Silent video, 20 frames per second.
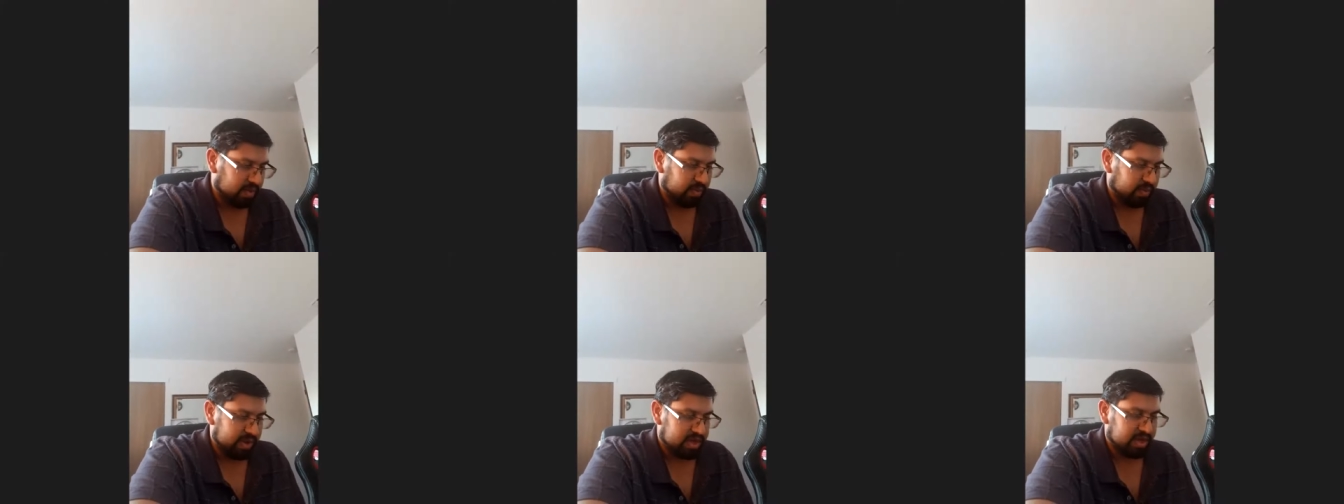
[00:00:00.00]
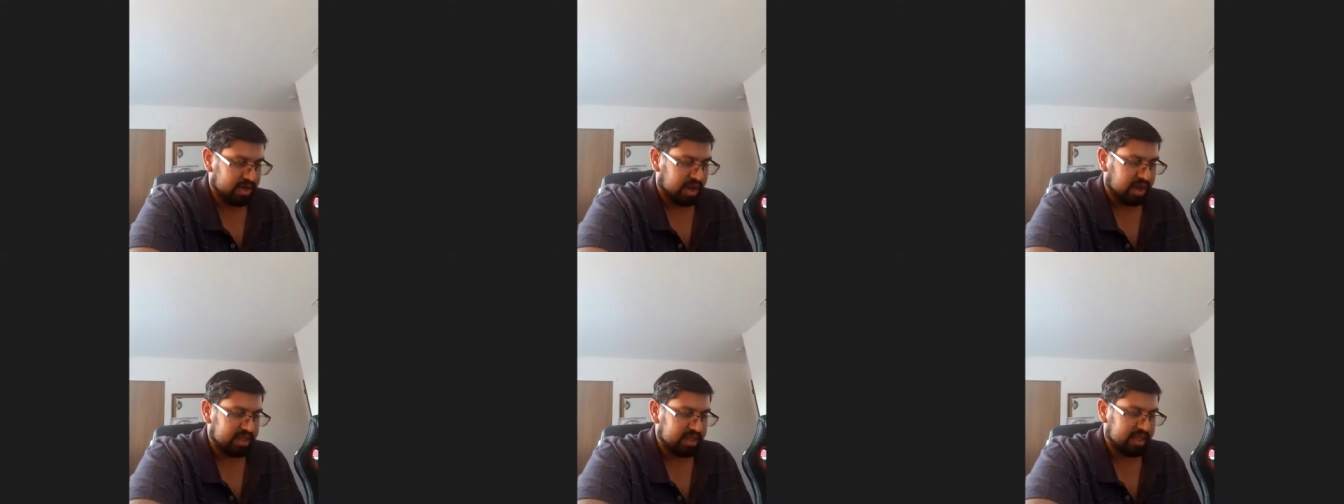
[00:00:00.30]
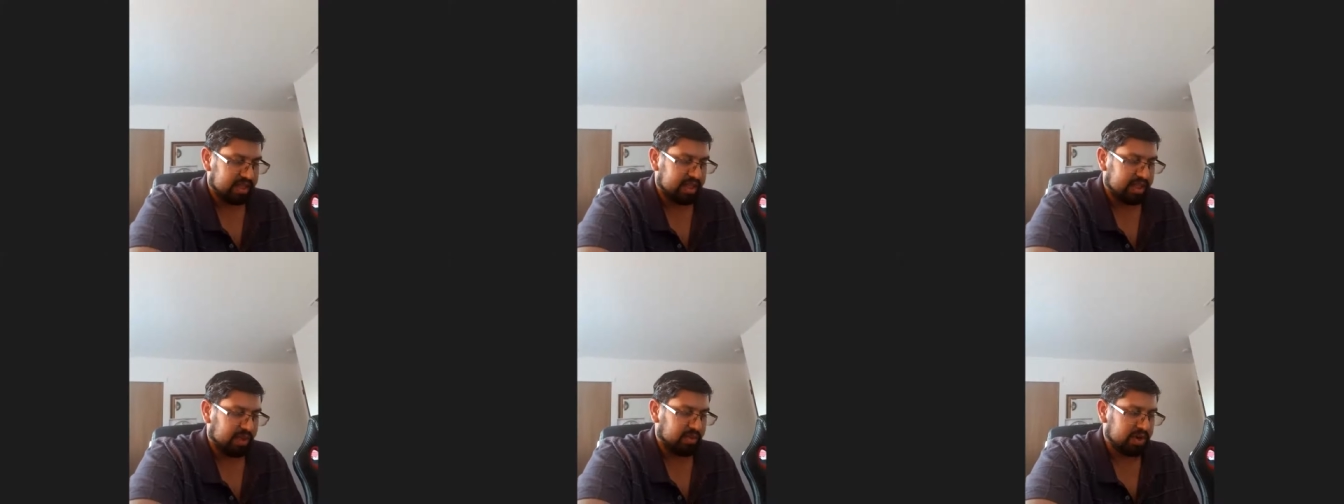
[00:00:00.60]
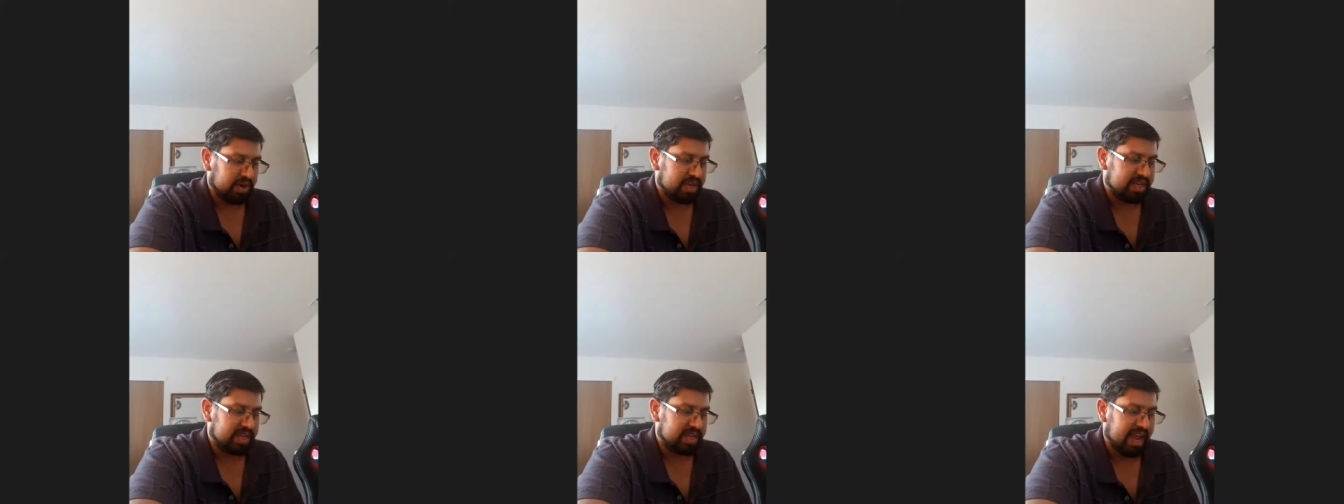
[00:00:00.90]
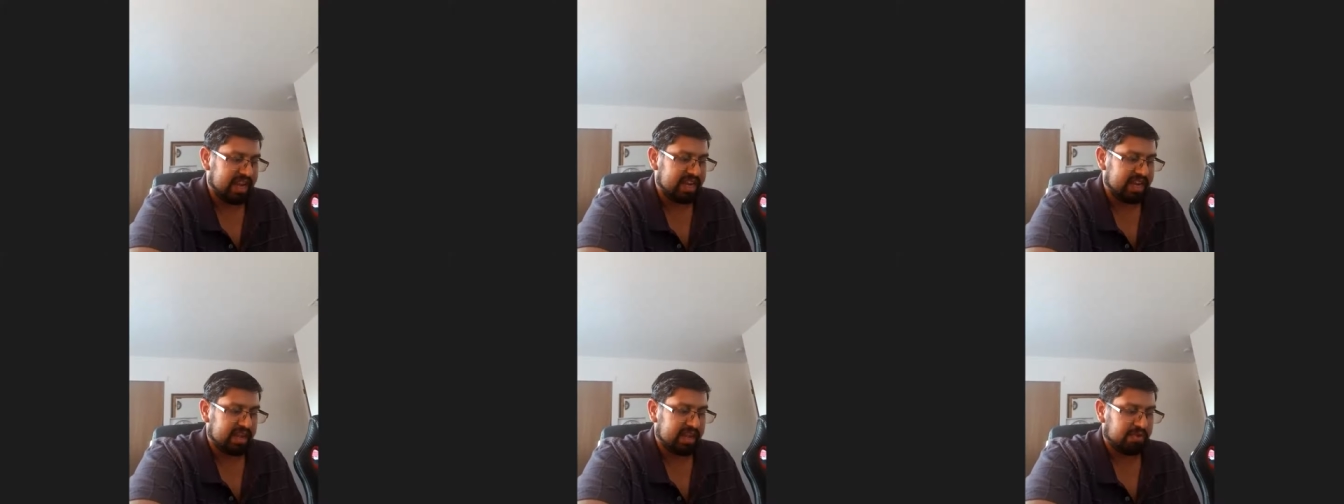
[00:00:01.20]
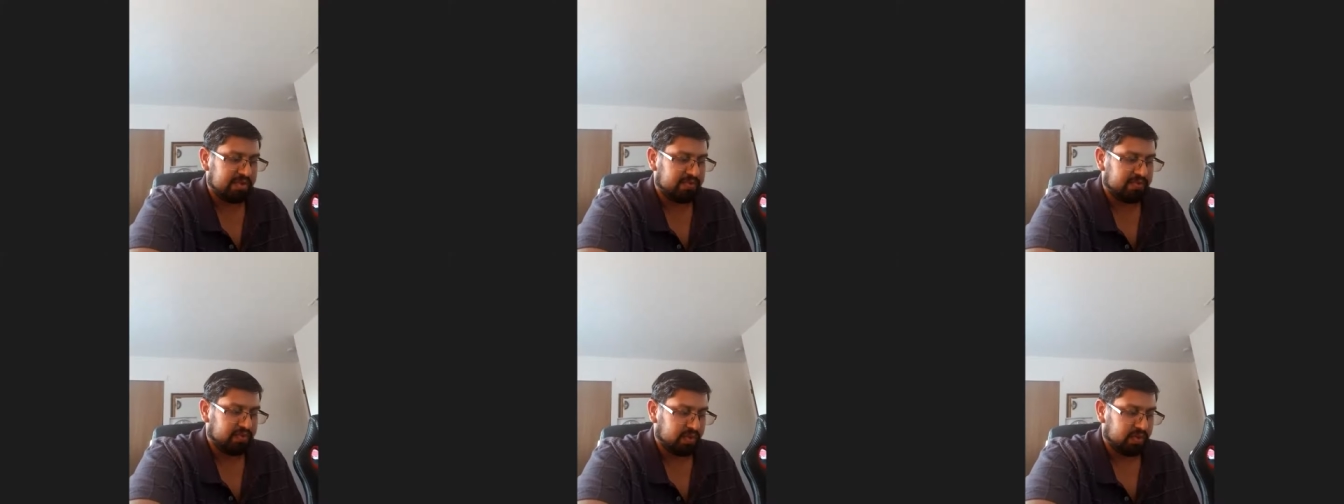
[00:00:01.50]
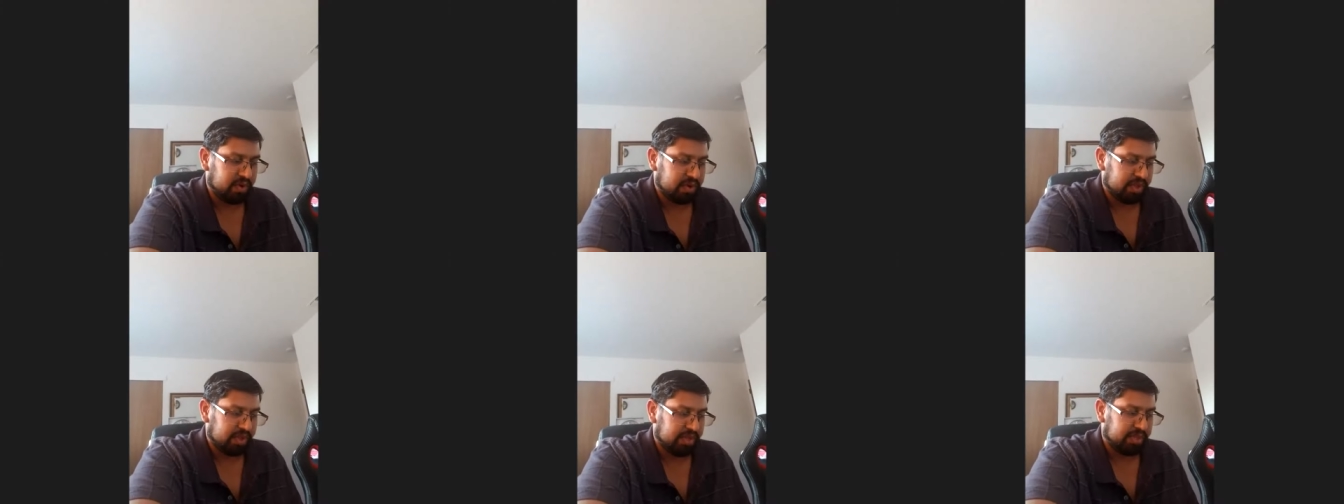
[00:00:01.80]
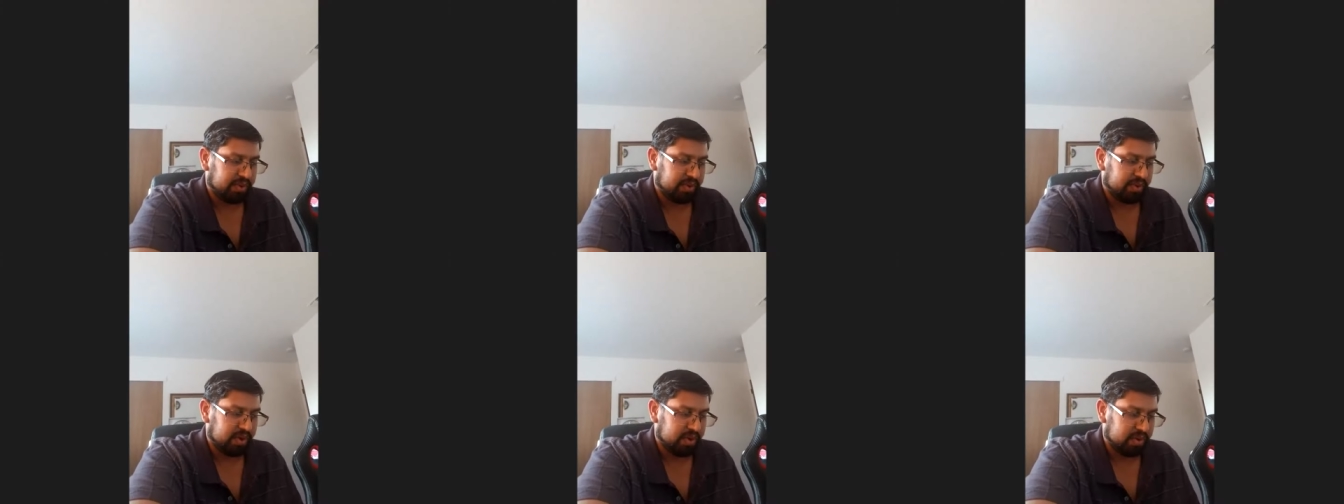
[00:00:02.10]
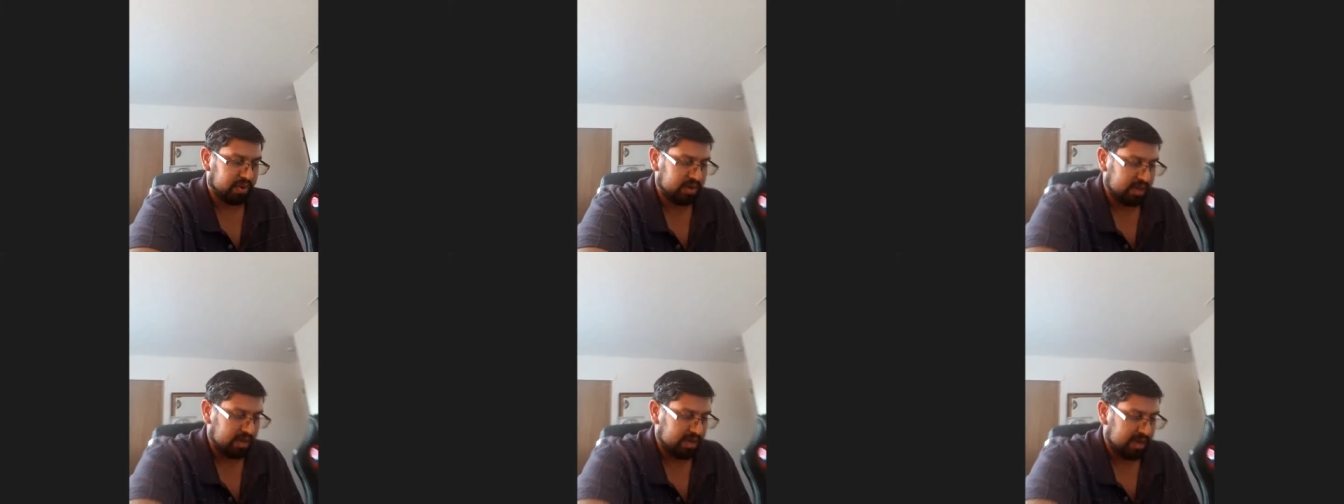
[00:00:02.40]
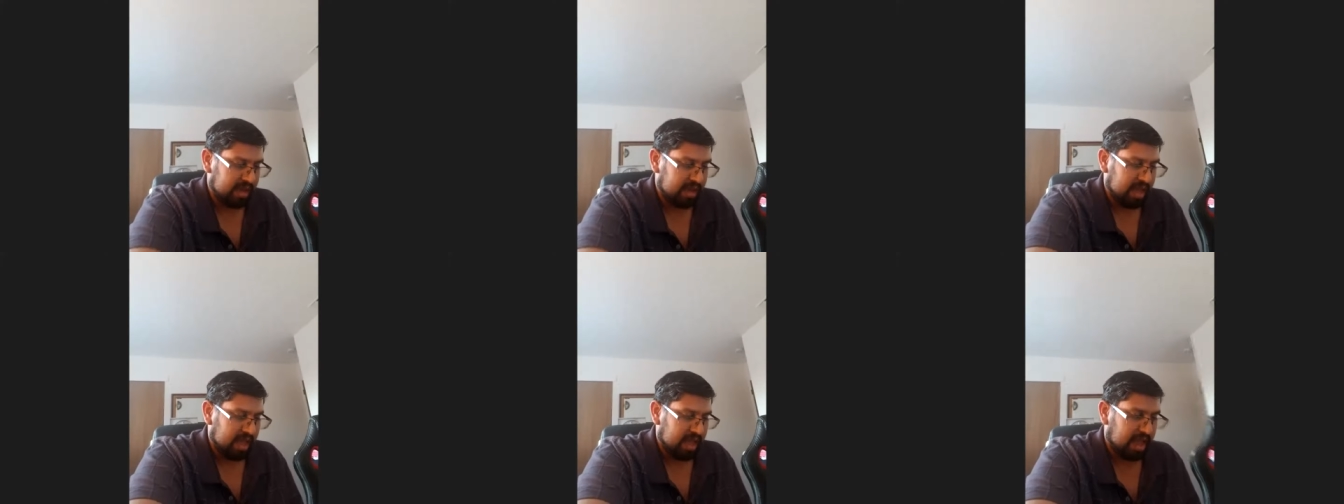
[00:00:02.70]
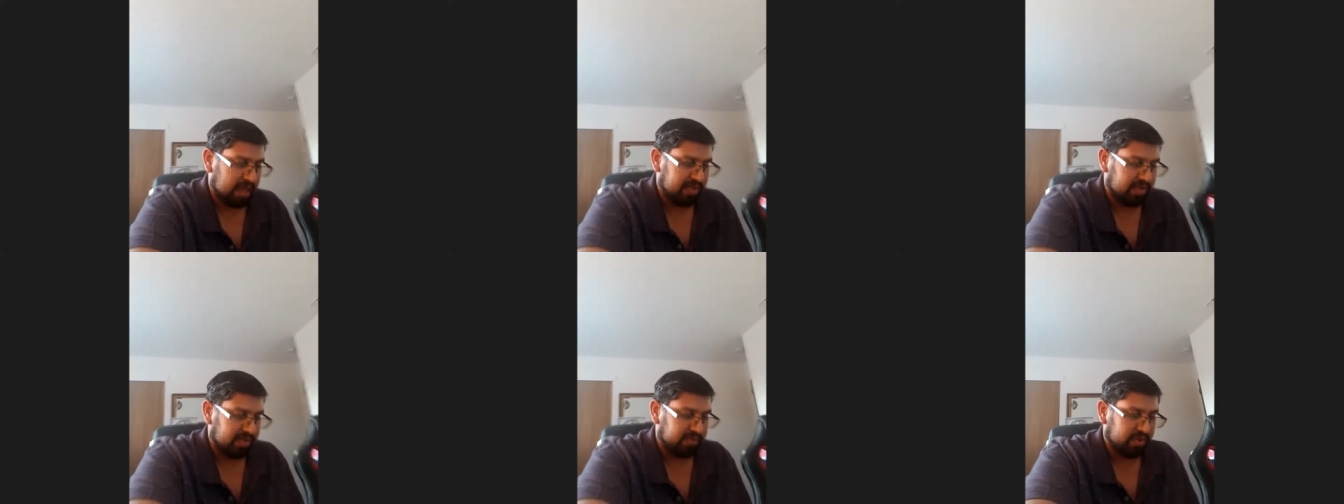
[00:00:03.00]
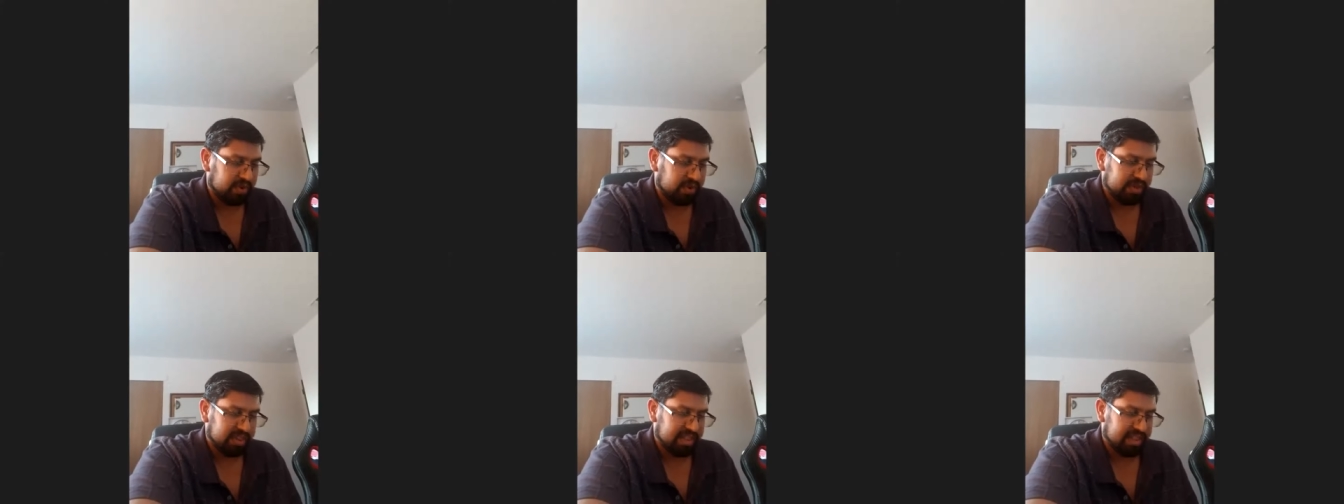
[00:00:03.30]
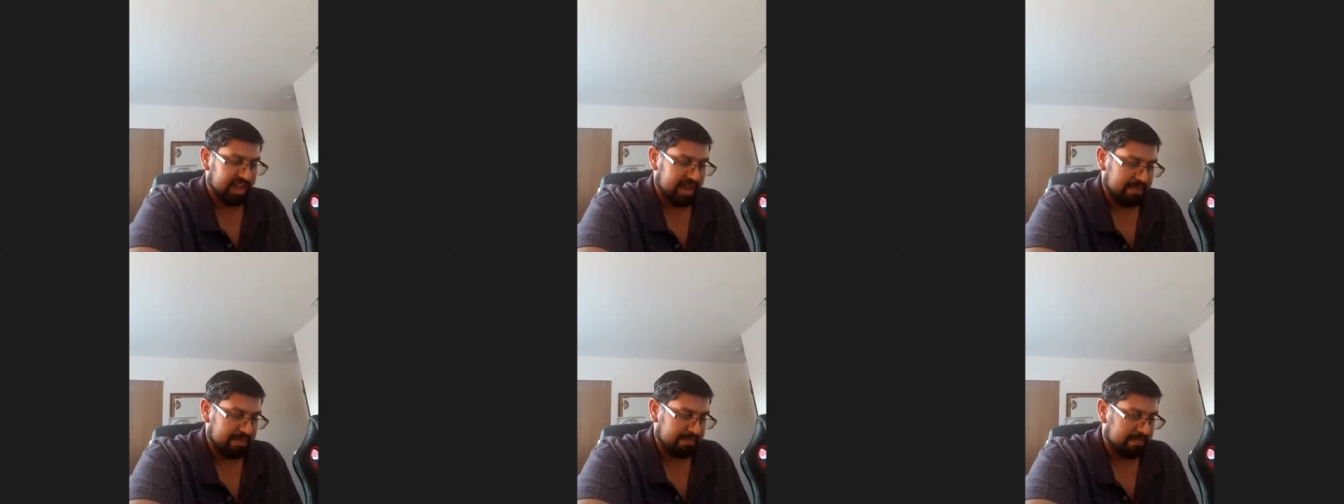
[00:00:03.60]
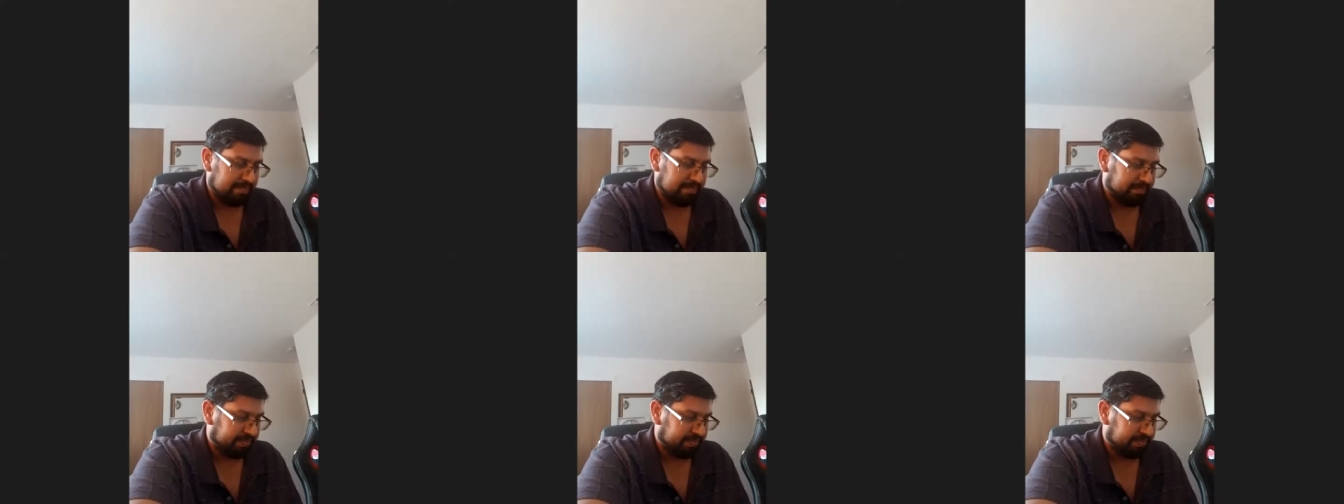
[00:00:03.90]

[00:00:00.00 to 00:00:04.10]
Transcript: we saw that they were standing before the throne and before the Lamb.